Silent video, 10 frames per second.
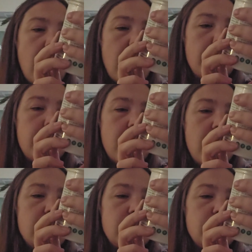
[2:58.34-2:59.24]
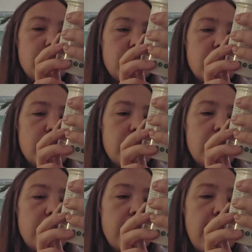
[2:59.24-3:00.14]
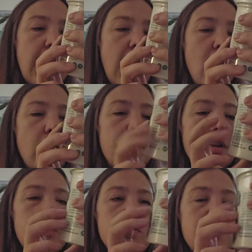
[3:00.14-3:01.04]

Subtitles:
I'm not sure how I'm going to use